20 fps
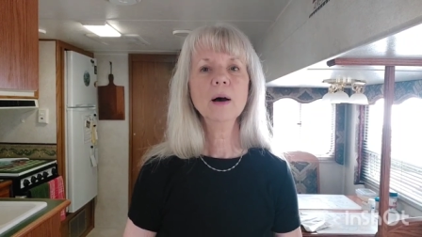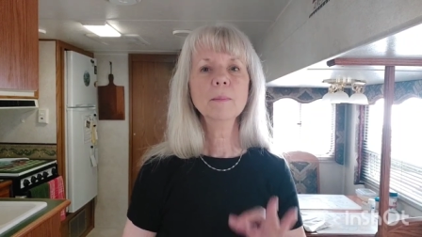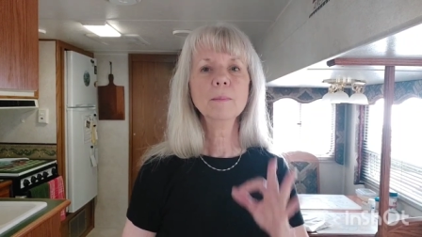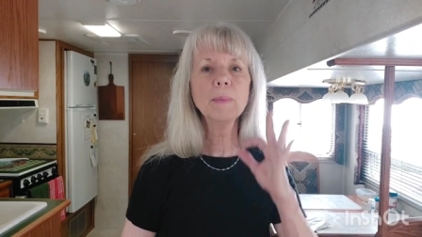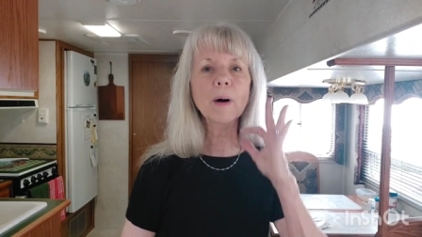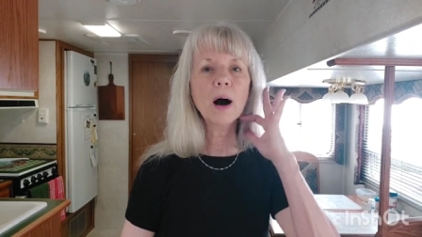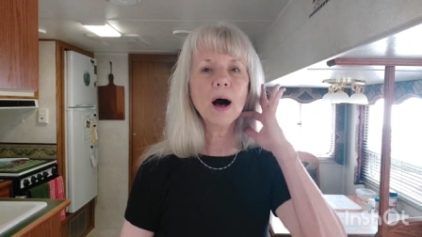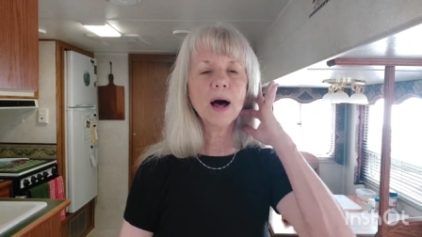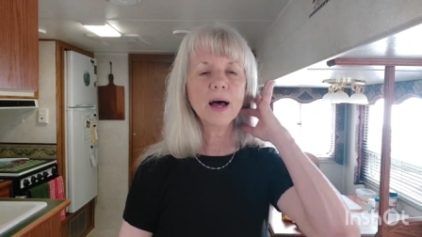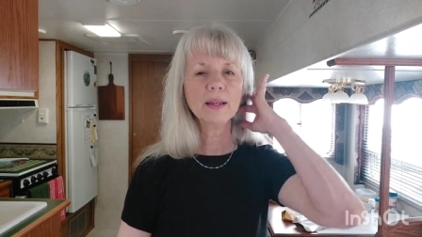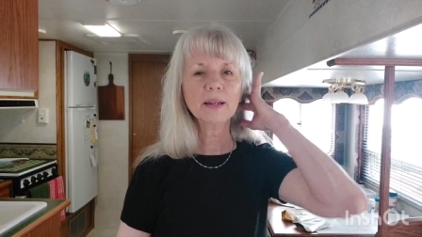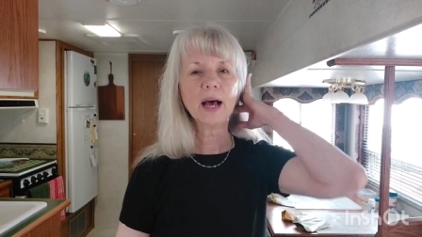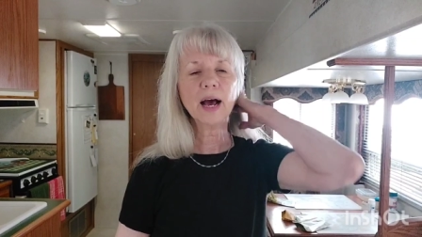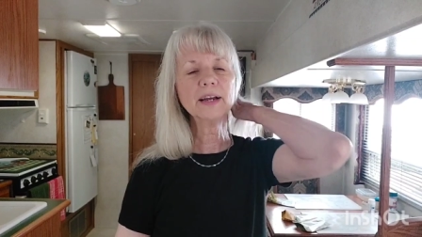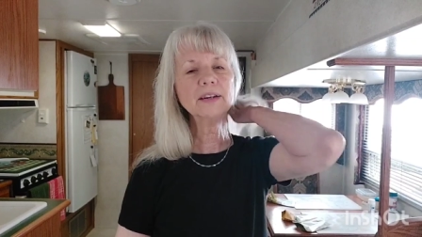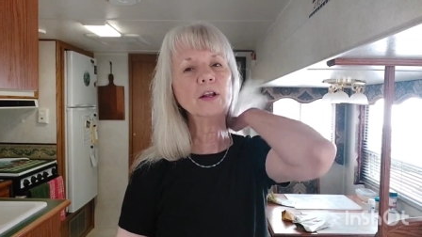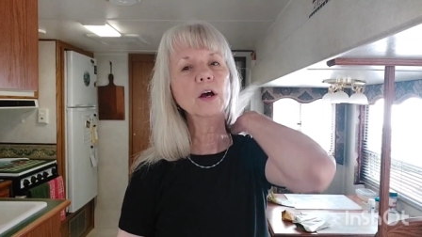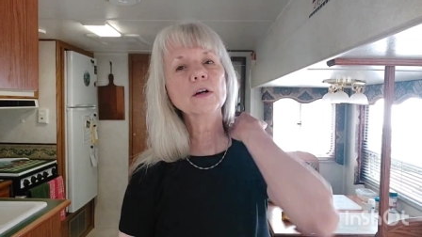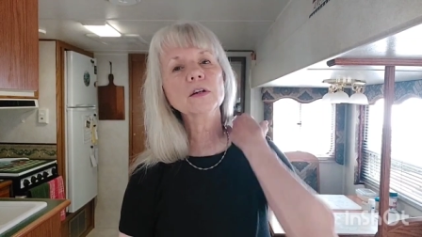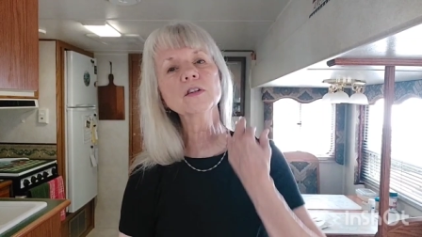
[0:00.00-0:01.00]
But I
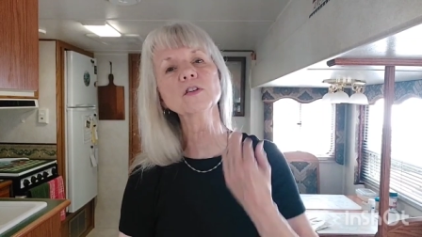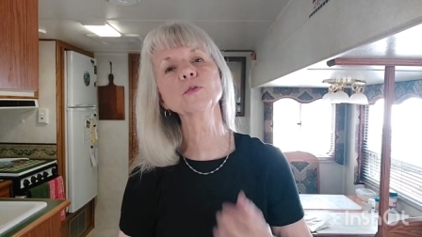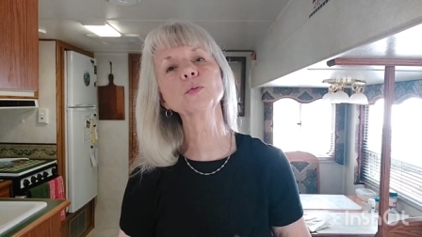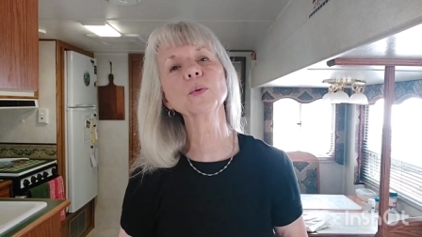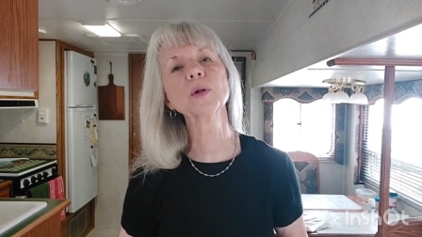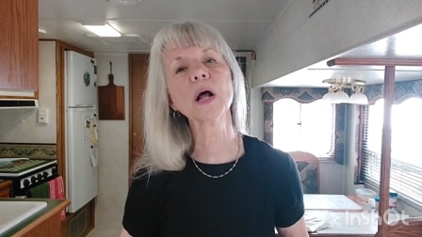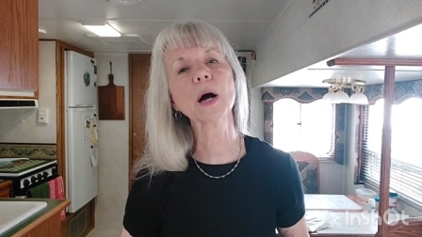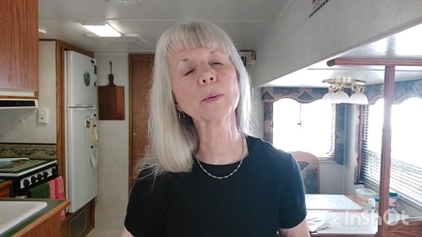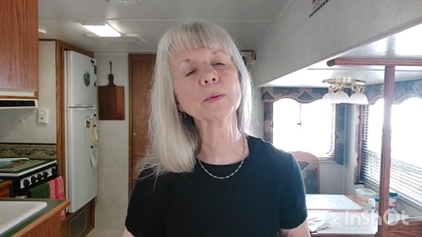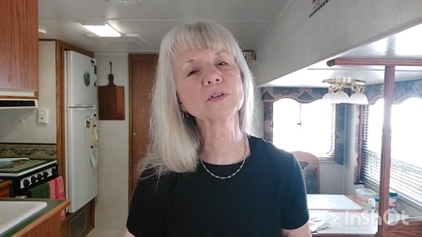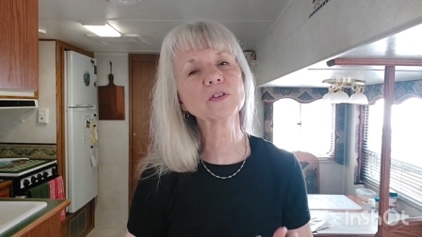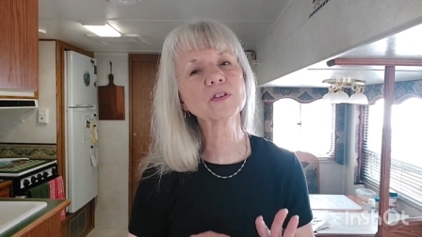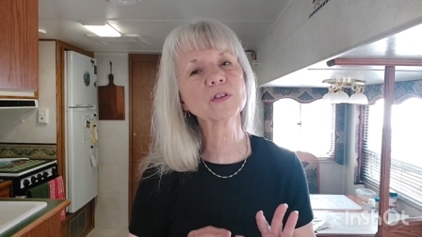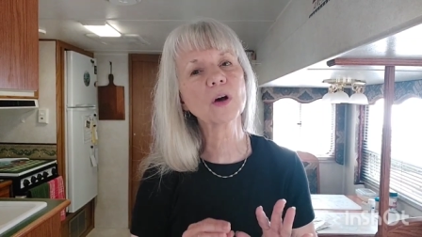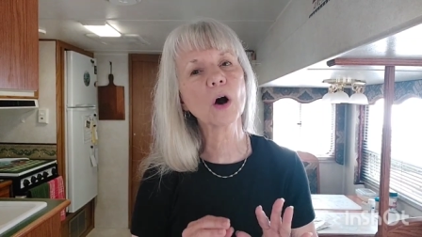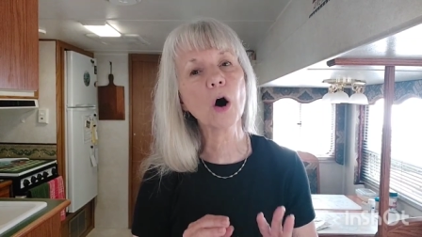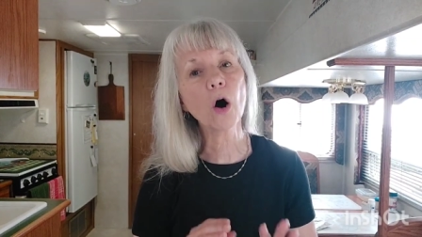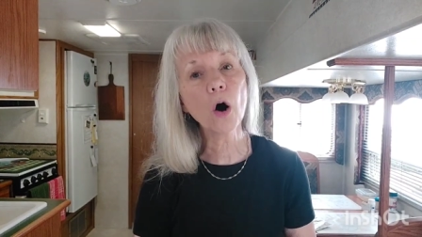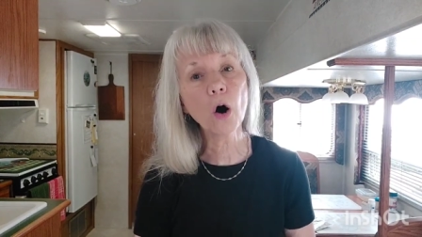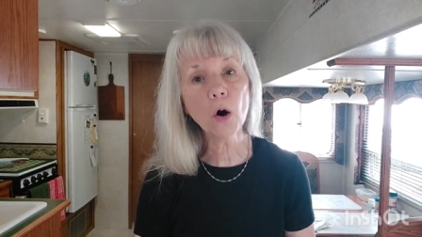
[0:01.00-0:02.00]
noticed when I was
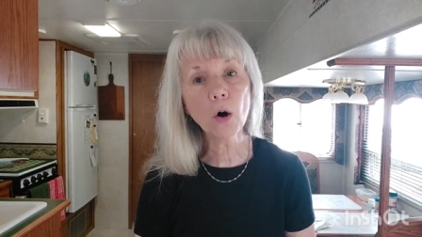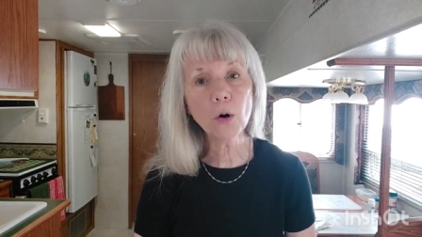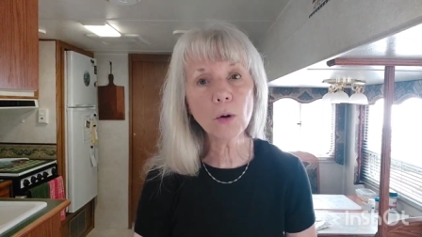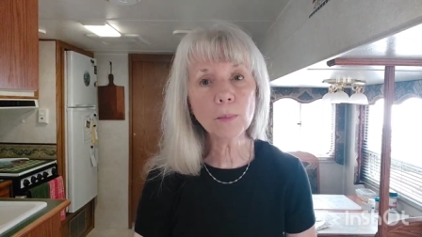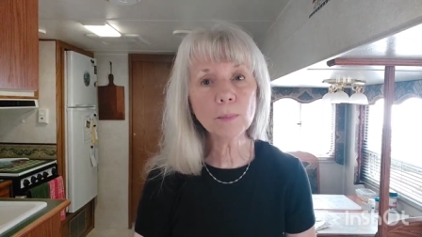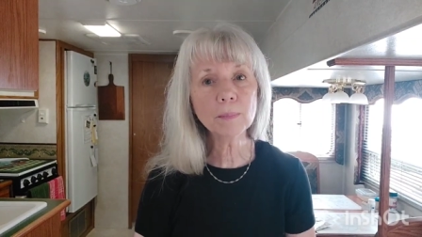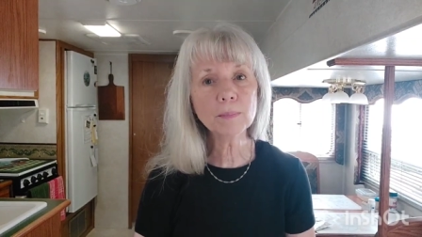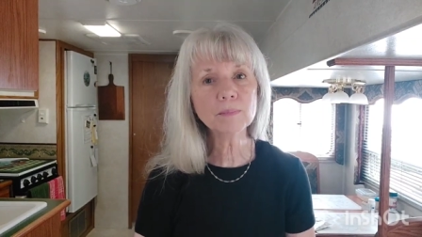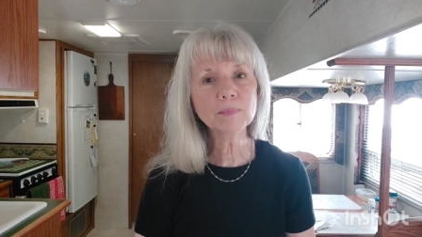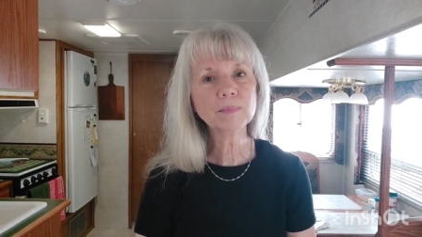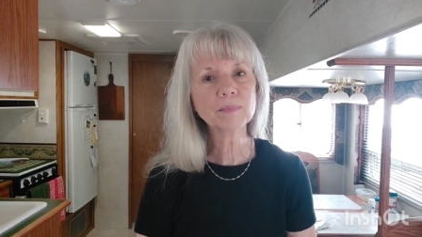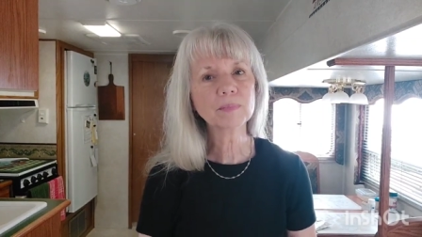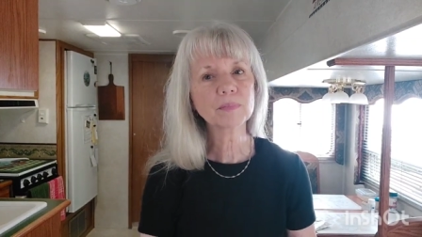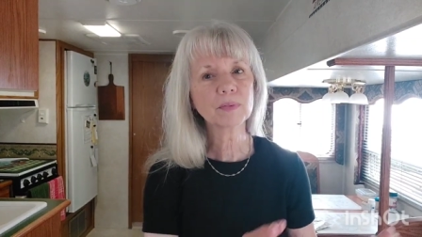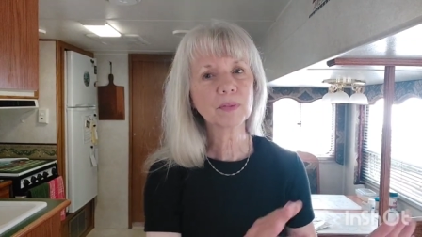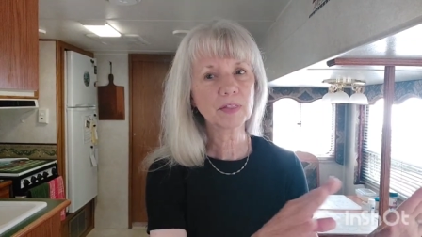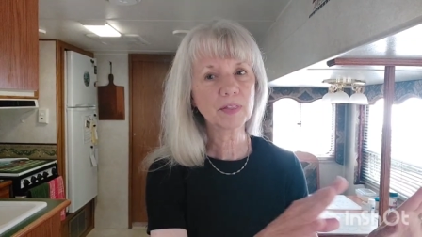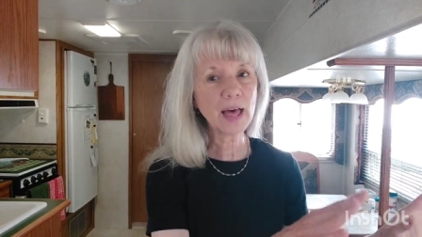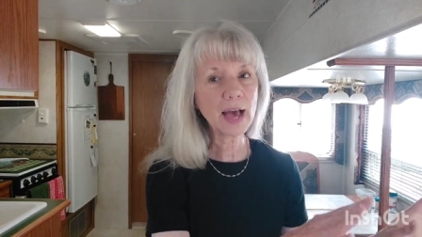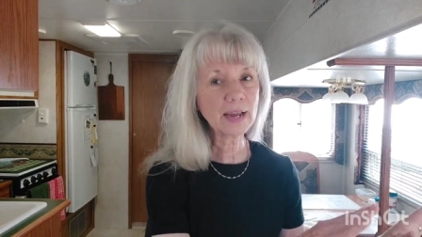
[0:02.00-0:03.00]
home,
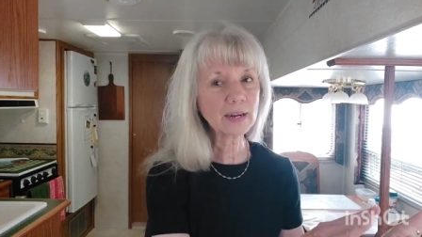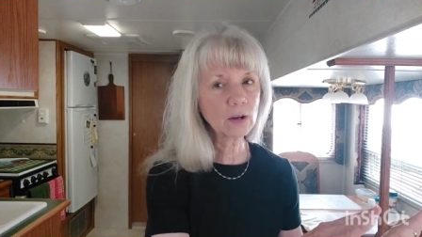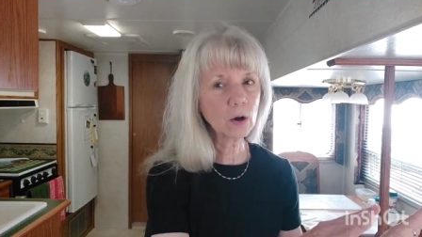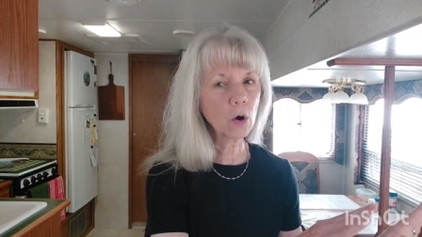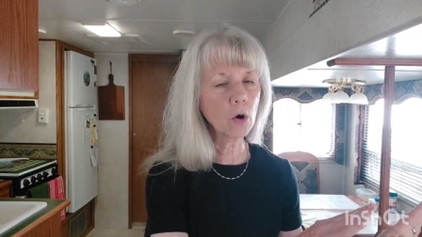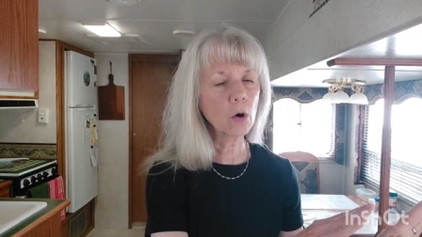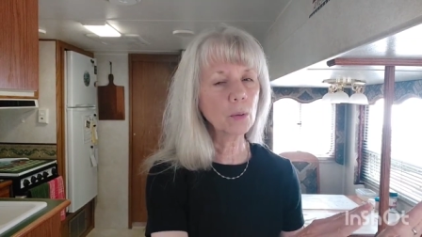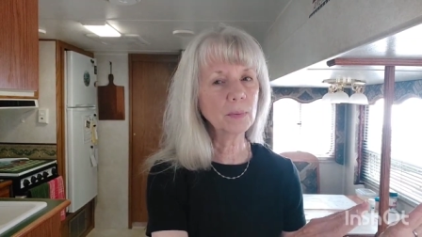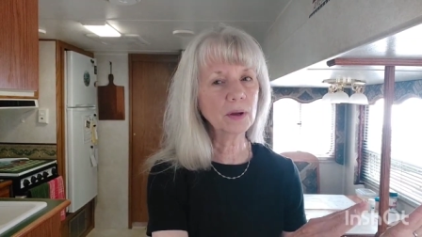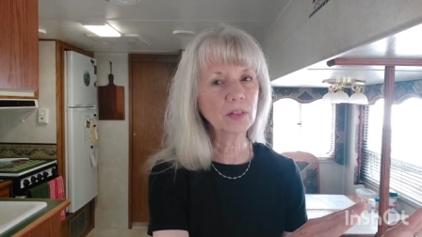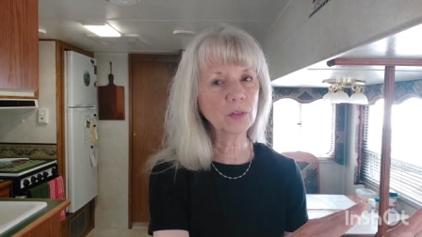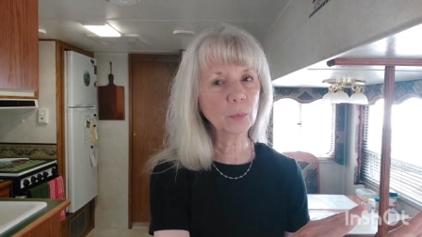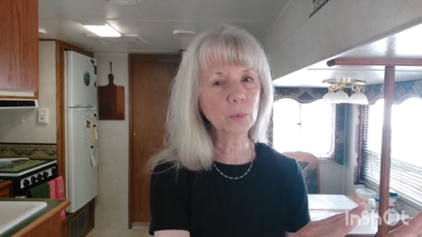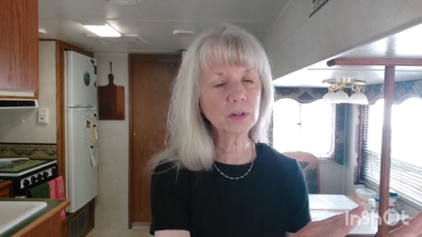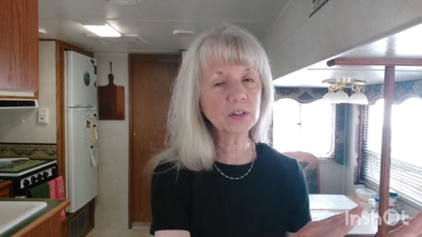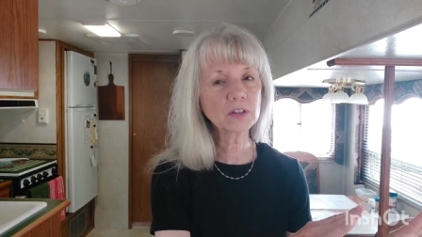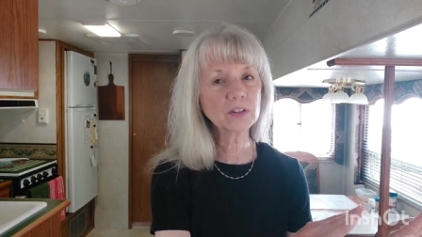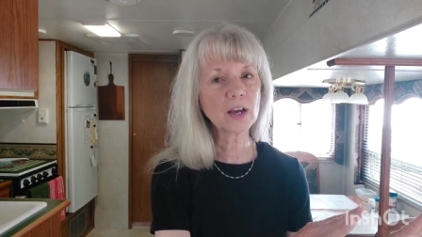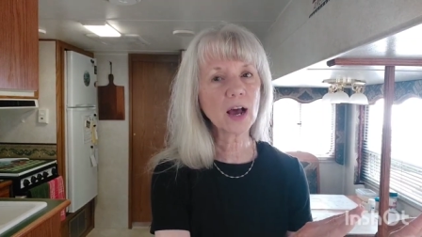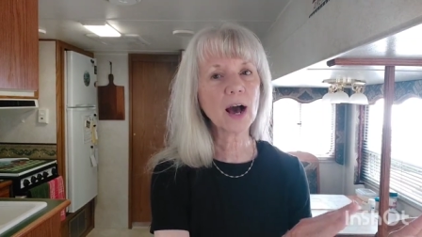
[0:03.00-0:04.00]
that home in the
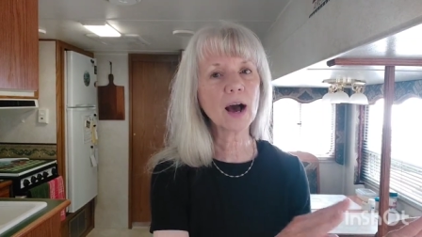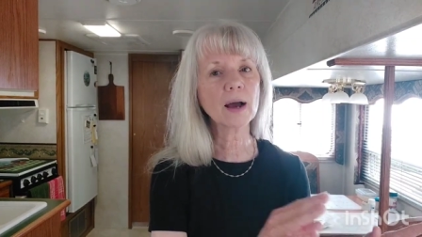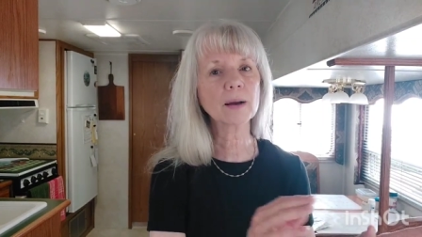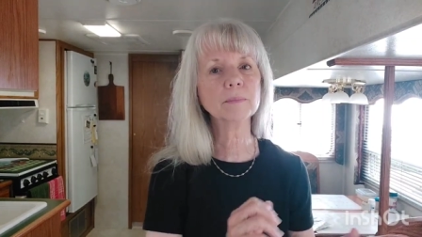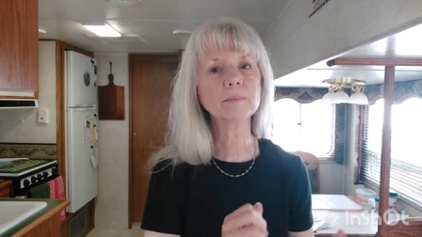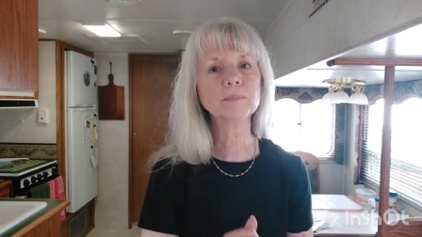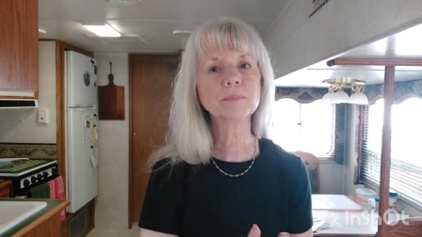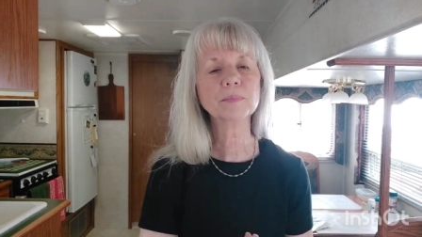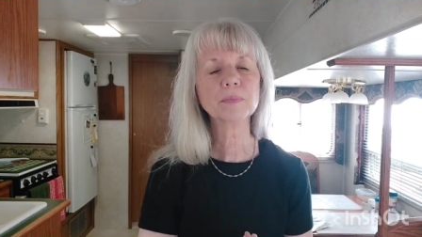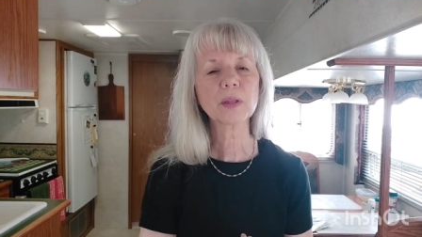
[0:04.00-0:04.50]
wintertime,